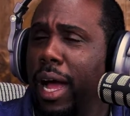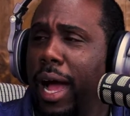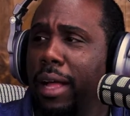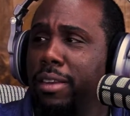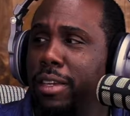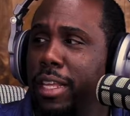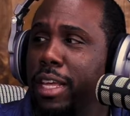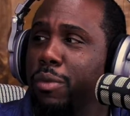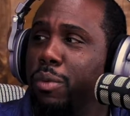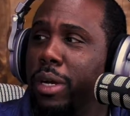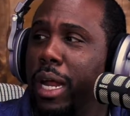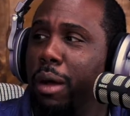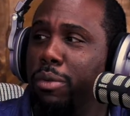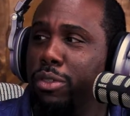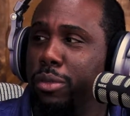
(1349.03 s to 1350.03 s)
I did what
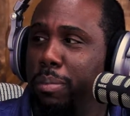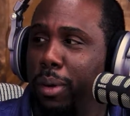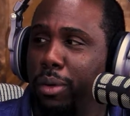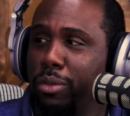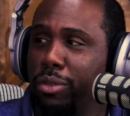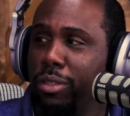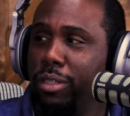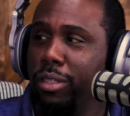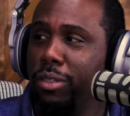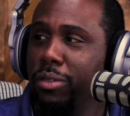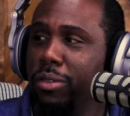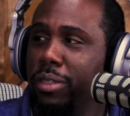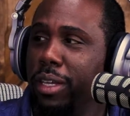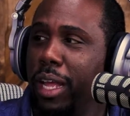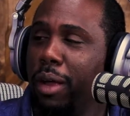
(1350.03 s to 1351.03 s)
I was supposed to
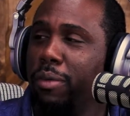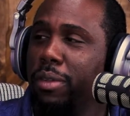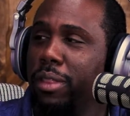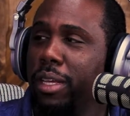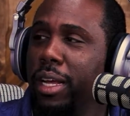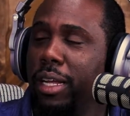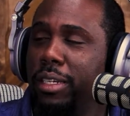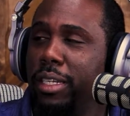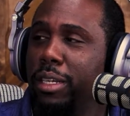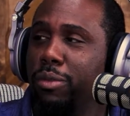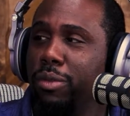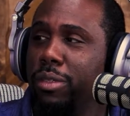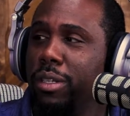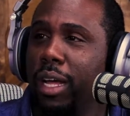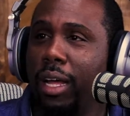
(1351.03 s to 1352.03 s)
do. Everything I did
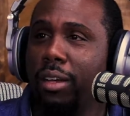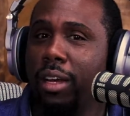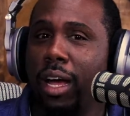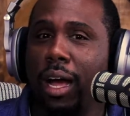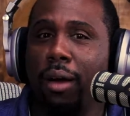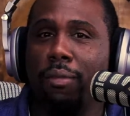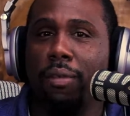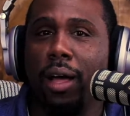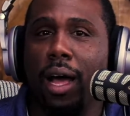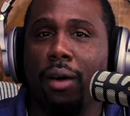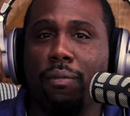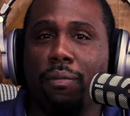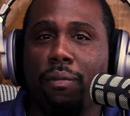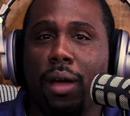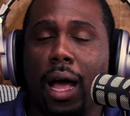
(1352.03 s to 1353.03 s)
was
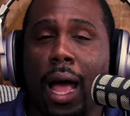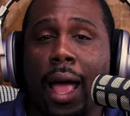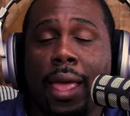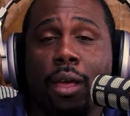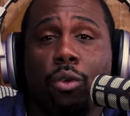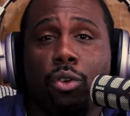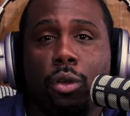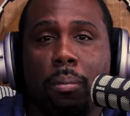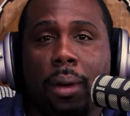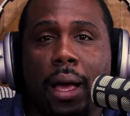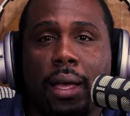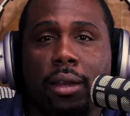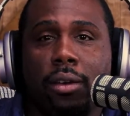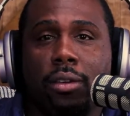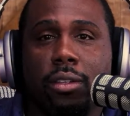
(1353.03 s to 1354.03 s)
I held up
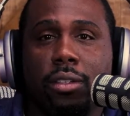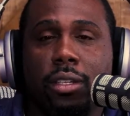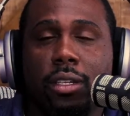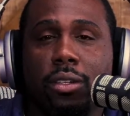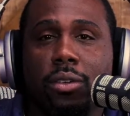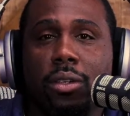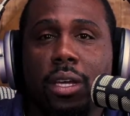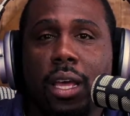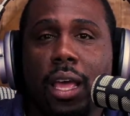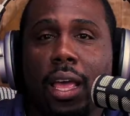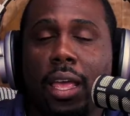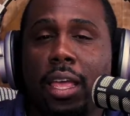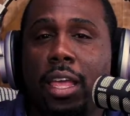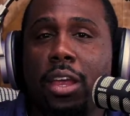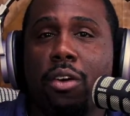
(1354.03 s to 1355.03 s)
my end of the deal,
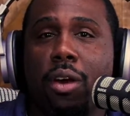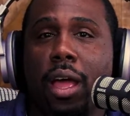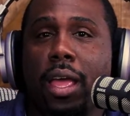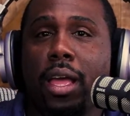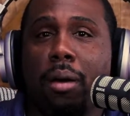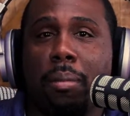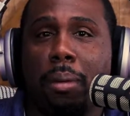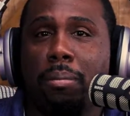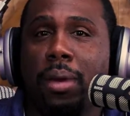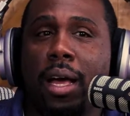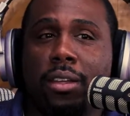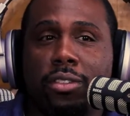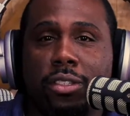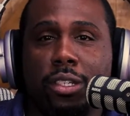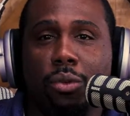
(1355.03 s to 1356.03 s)
and here I am. I'm
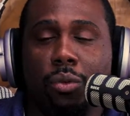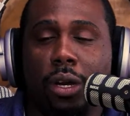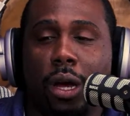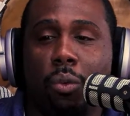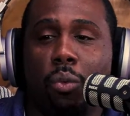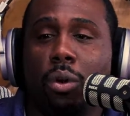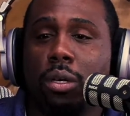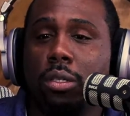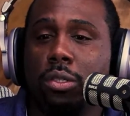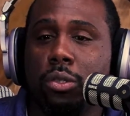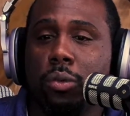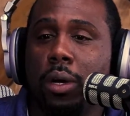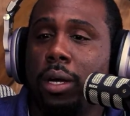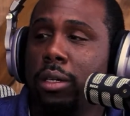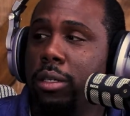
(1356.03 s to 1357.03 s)
not seeing what I wanted
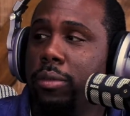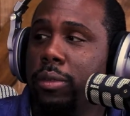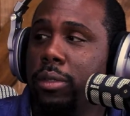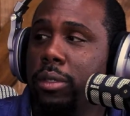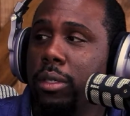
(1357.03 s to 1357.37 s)
to out of it.